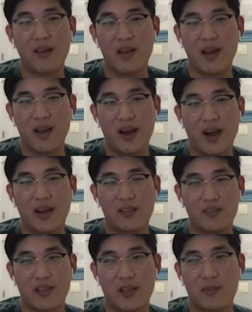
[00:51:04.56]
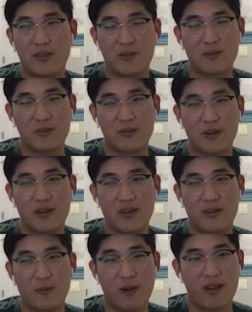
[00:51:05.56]
career path, to get me
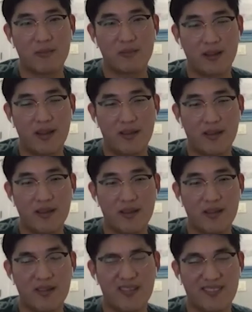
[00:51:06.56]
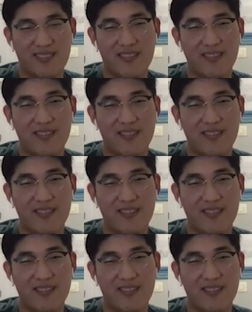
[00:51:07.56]
to where I am today.